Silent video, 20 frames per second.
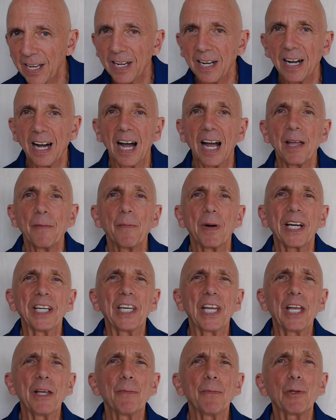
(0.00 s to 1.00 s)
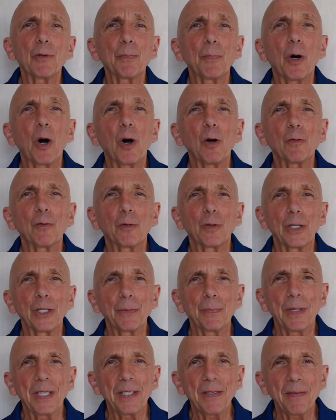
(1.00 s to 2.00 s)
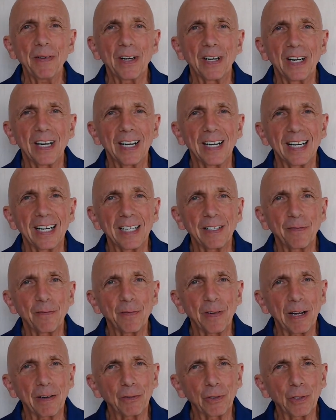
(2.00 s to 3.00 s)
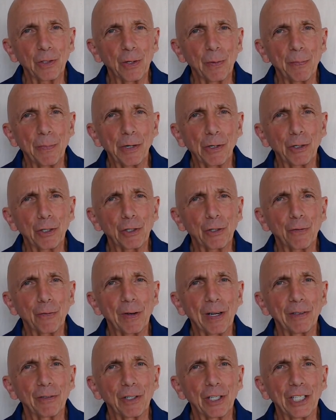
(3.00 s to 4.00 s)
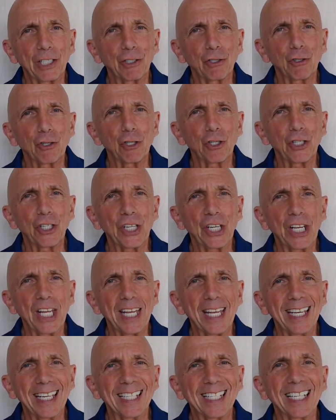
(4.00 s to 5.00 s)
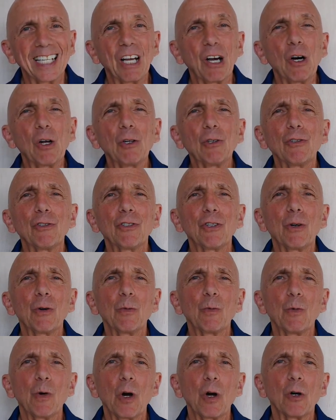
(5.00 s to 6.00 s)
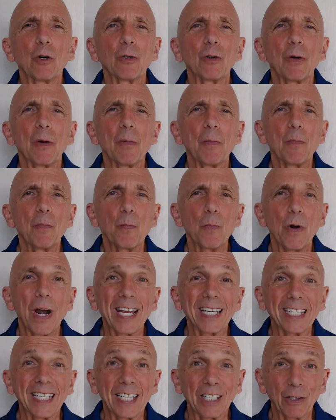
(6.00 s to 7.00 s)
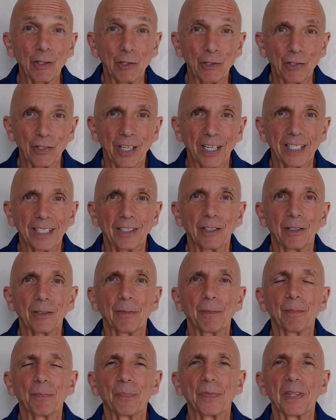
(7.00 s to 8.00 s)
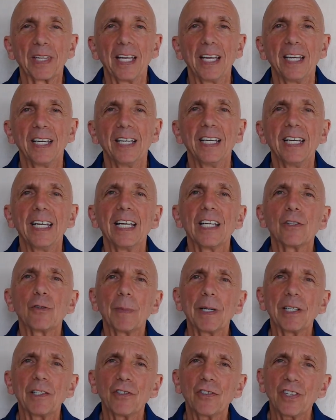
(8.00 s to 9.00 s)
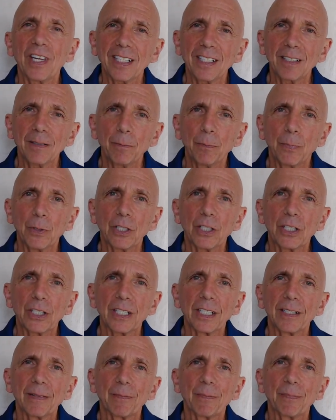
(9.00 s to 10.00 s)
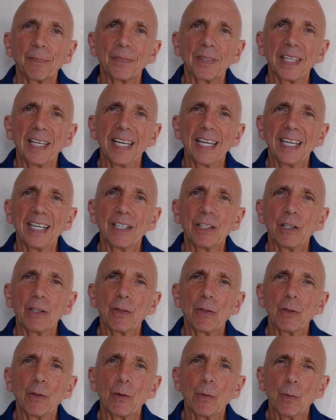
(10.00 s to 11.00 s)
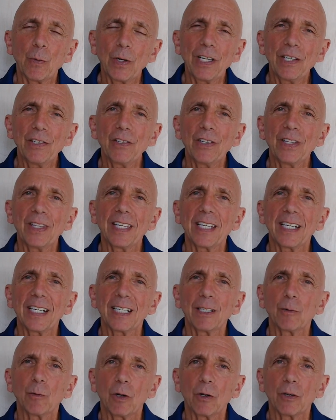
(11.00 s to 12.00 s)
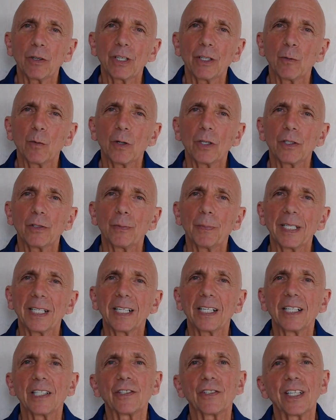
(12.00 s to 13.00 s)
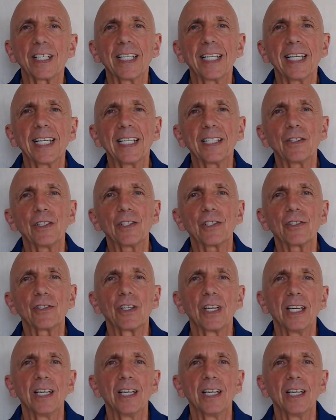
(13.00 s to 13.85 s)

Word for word: Hi, my name is Paul Friedman. I founded the Marriage Foundation, and I also wrote Breaking the Cycle. It's my second book, and the reason that I wrote it was because I had this